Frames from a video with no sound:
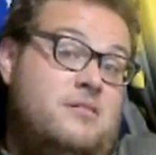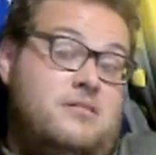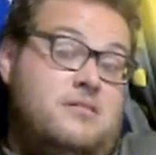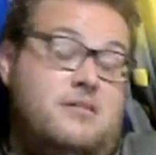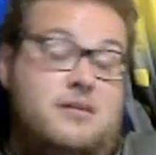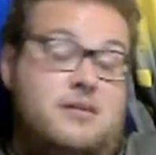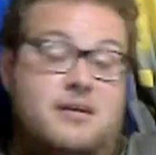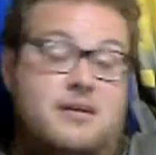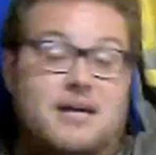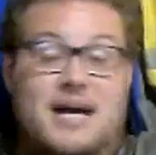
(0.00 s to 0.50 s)

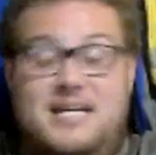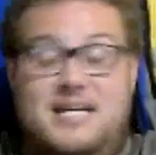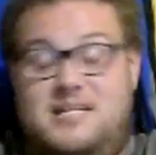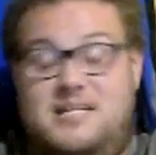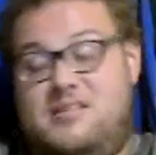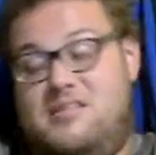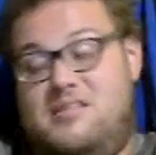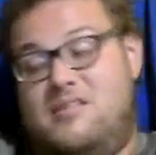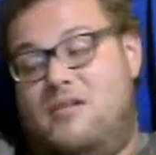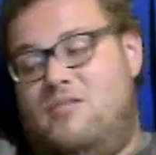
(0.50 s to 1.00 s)
Yeah. I
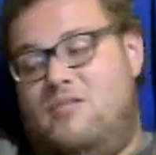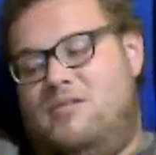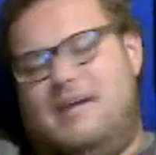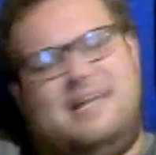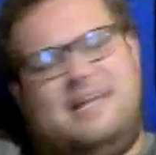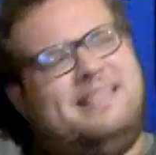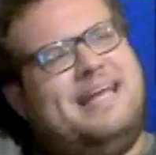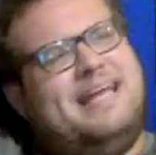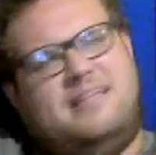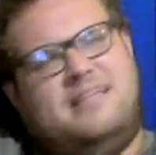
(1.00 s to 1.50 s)
just don't
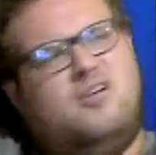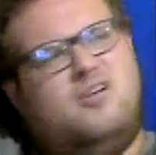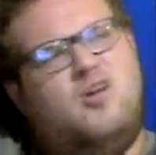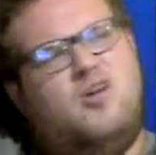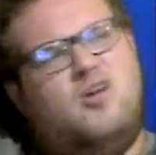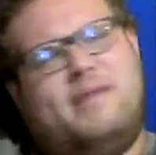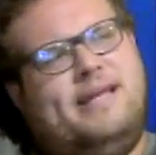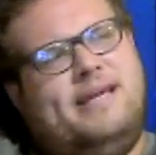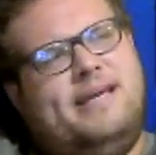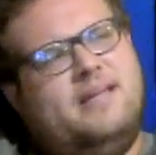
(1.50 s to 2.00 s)
like that
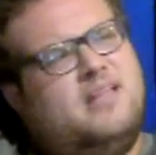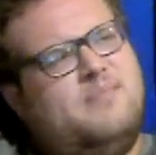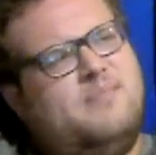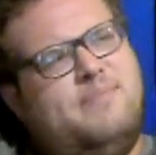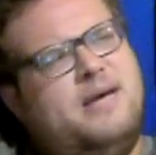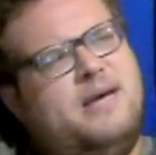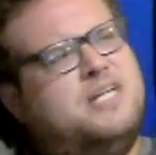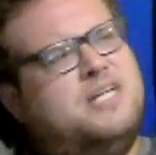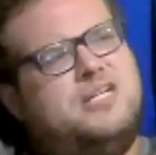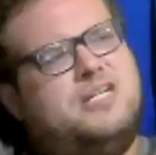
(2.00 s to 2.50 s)
determining it,
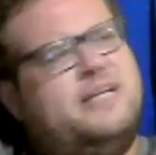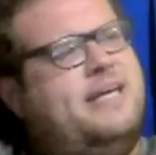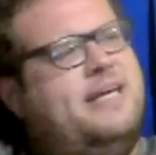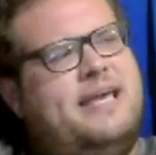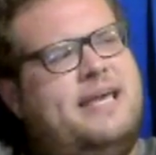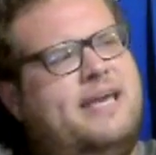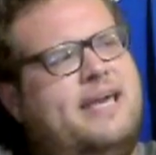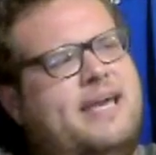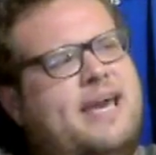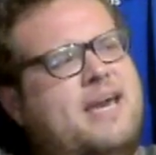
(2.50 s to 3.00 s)
especially in
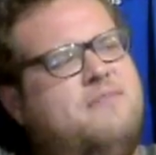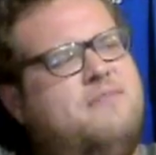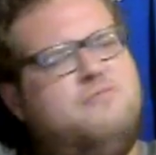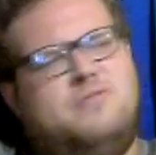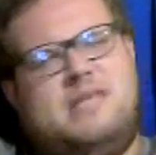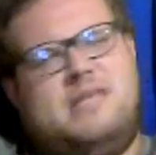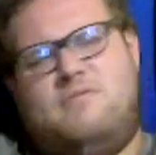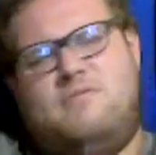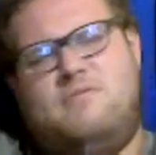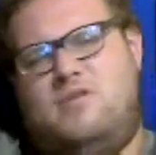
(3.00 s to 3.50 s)
a game
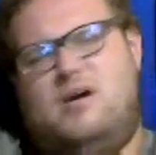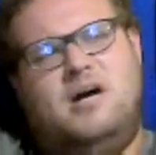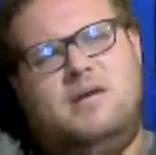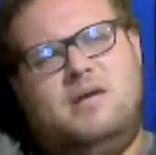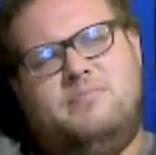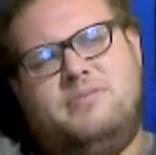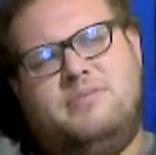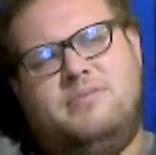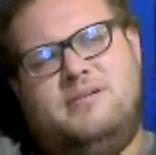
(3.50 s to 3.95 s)
where they were up.